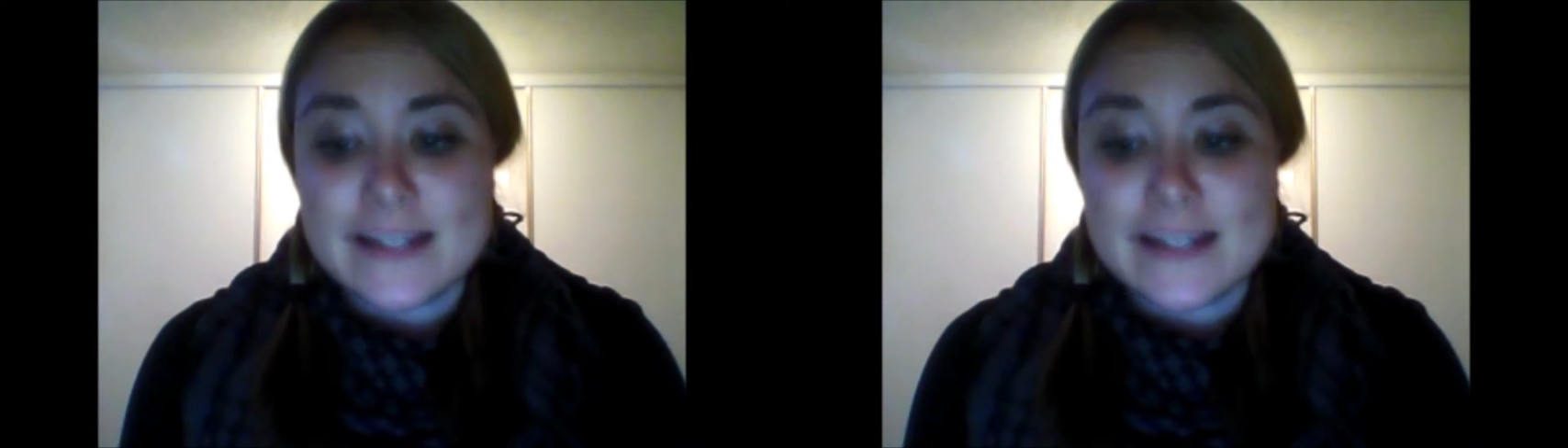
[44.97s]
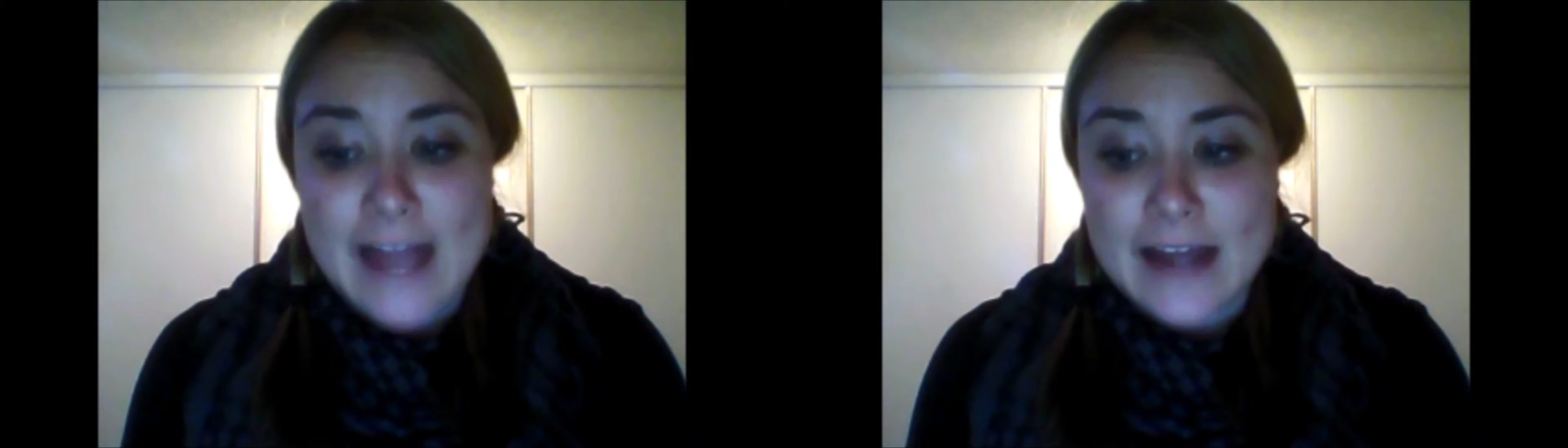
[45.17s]

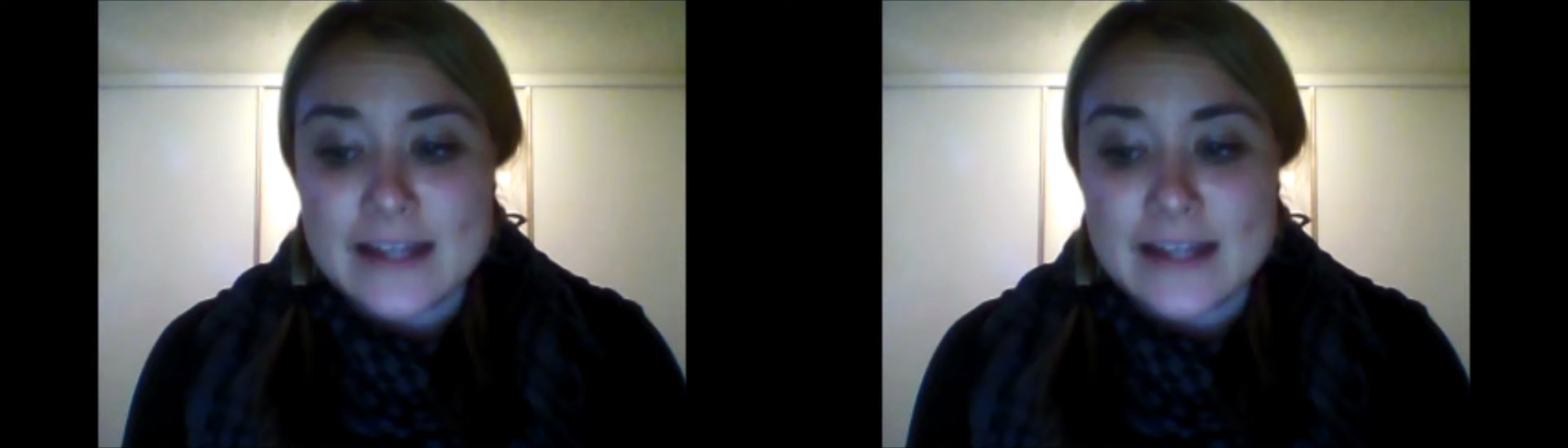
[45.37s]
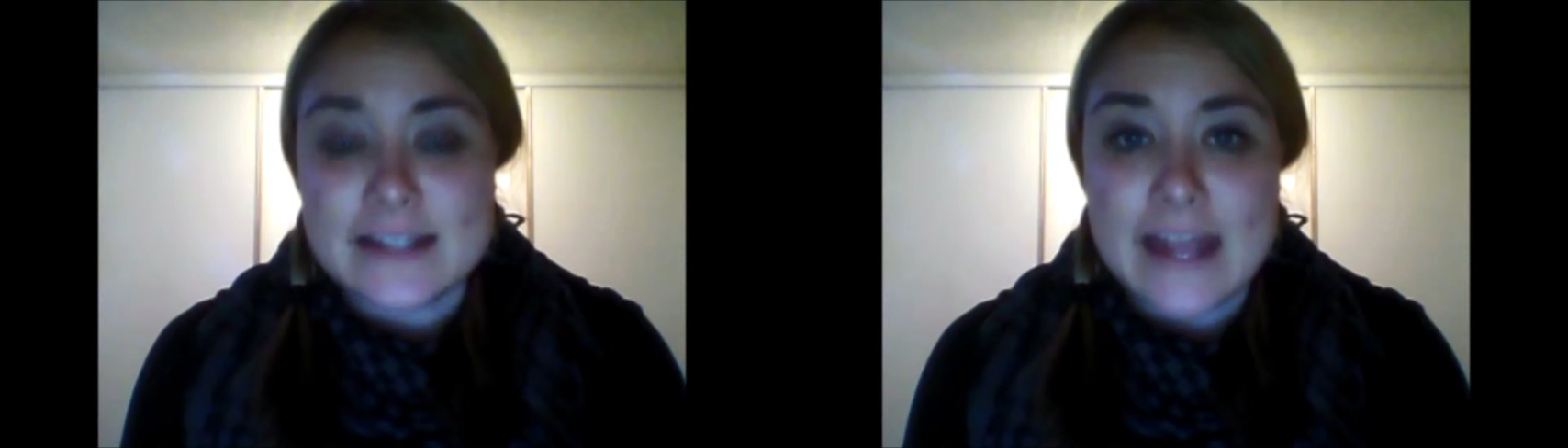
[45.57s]
Data
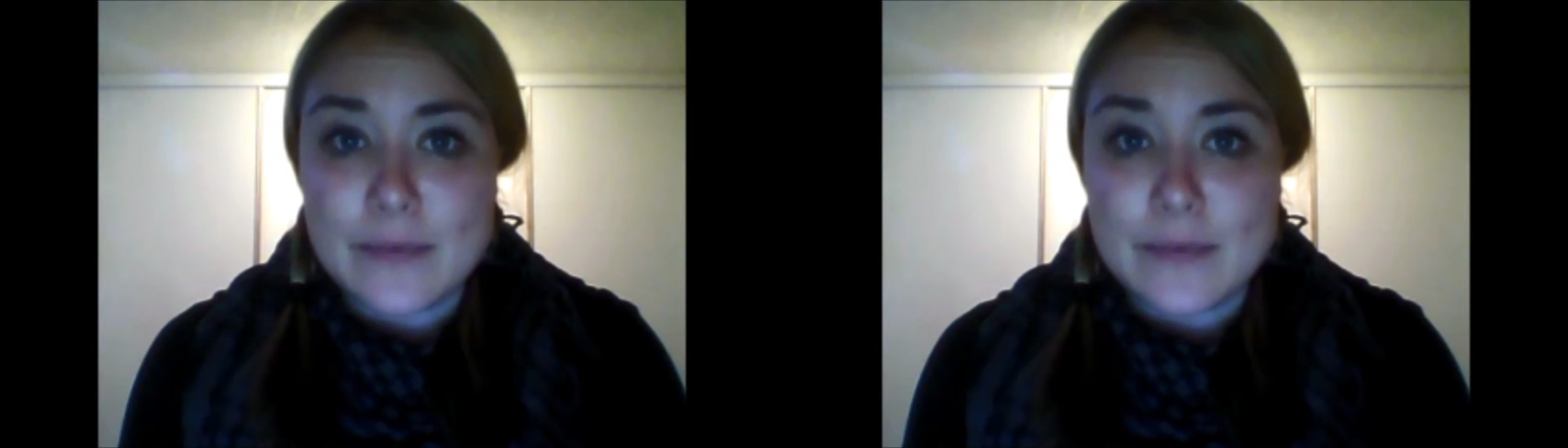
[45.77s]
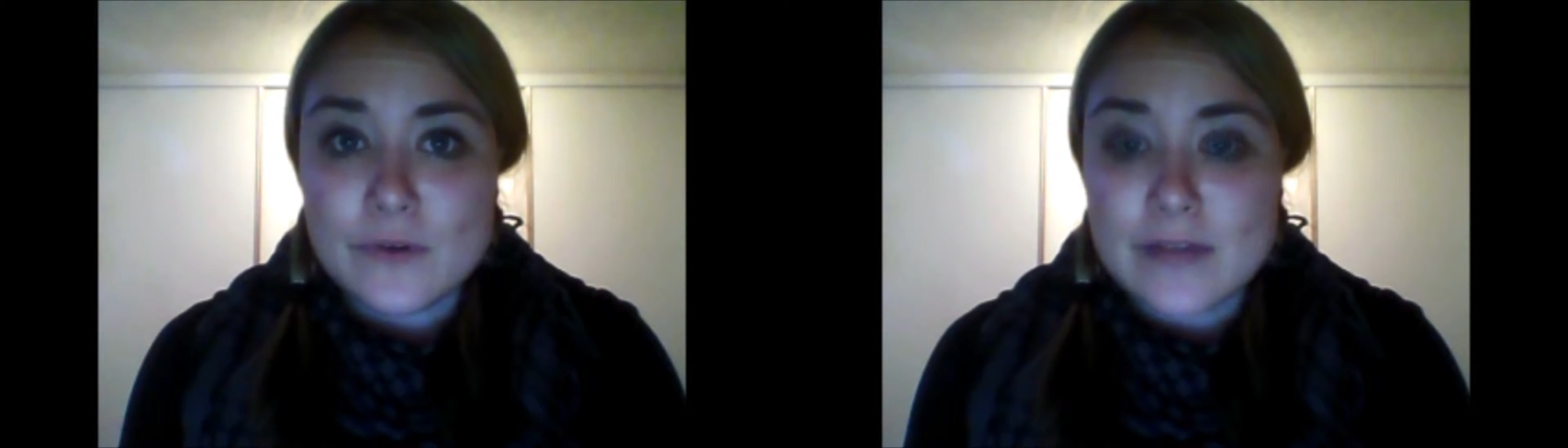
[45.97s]
in
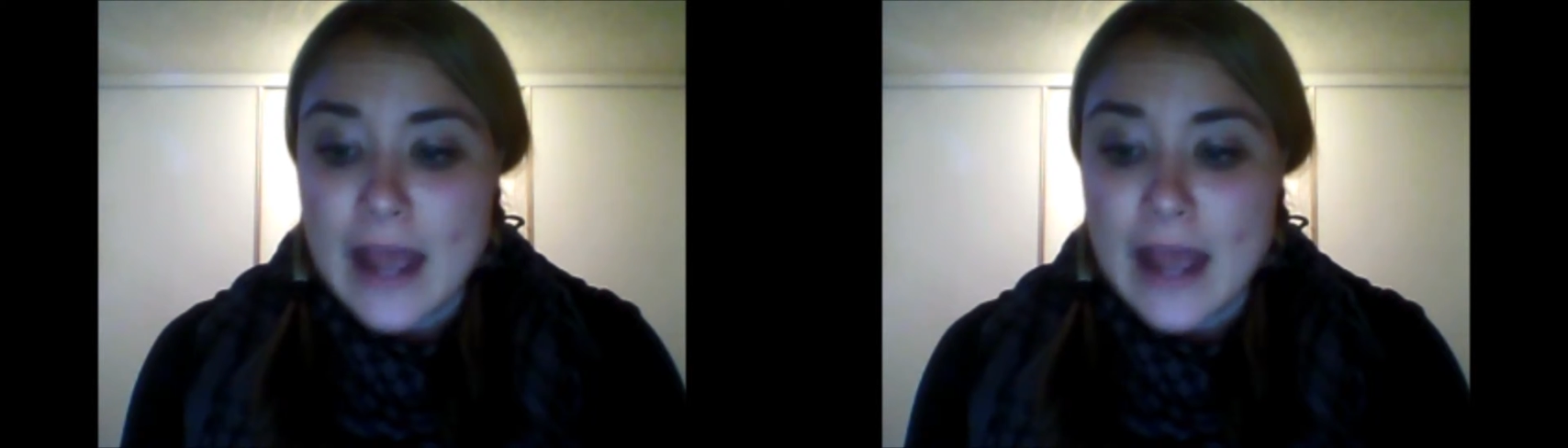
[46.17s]
Tables